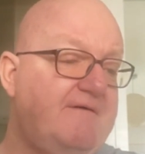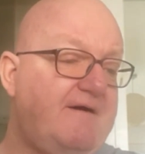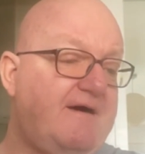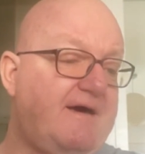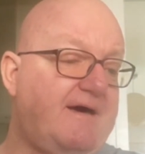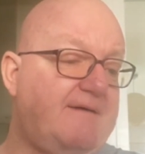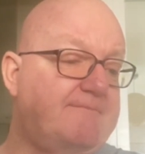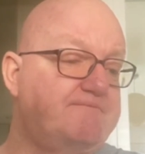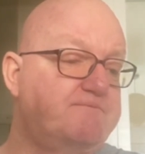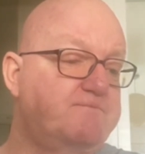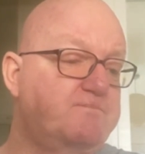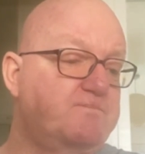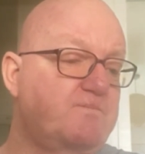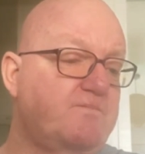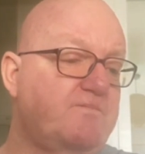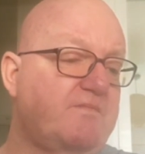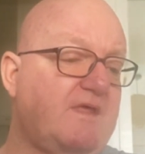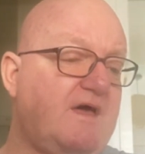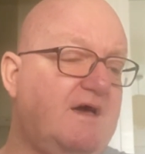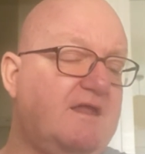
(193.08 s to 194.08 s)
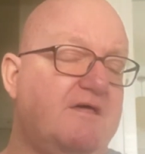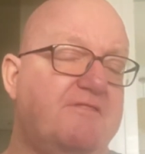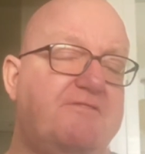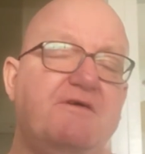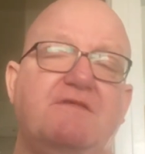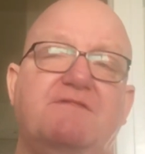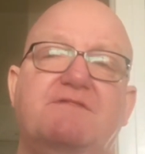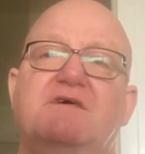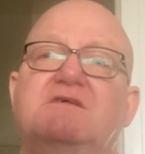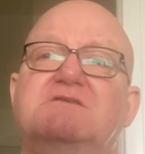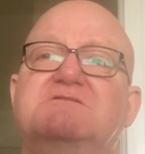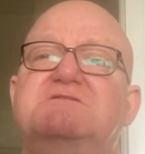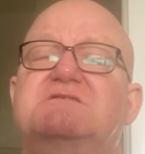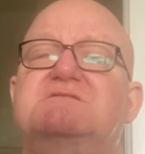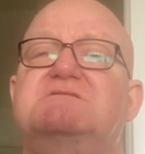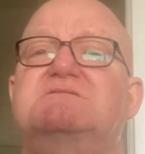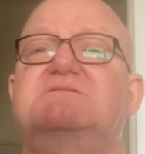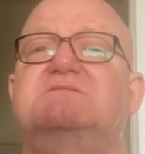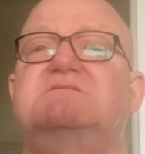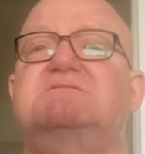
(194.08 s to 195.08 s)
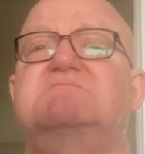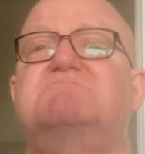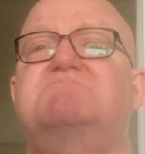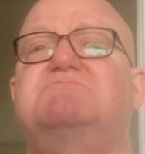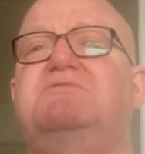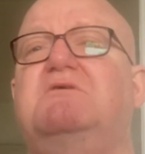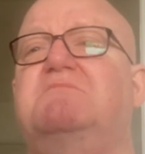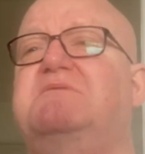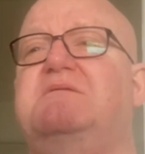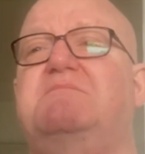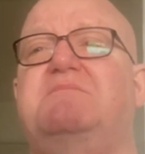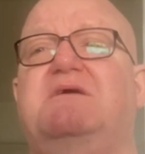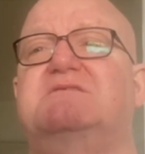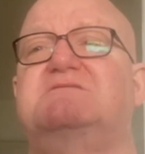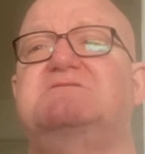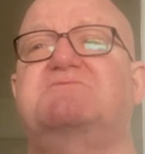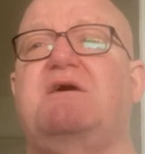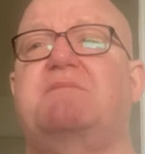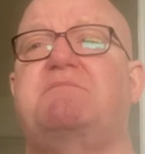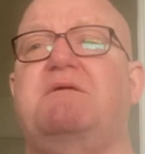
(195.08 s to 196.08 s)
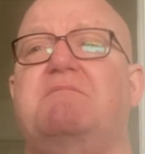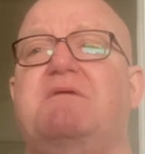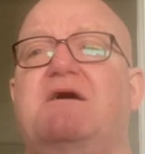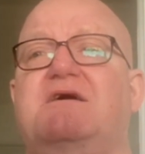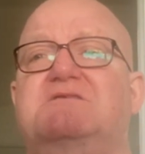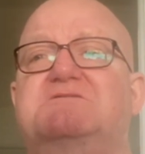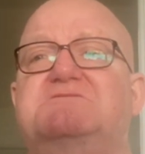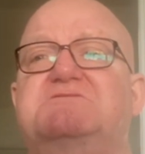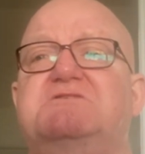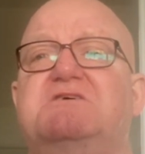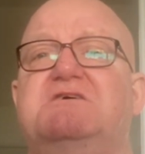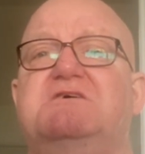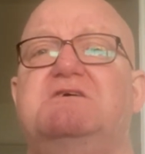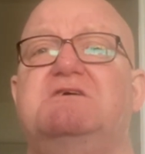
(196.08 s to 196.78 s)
And I think they'll just probably be a scrappy match.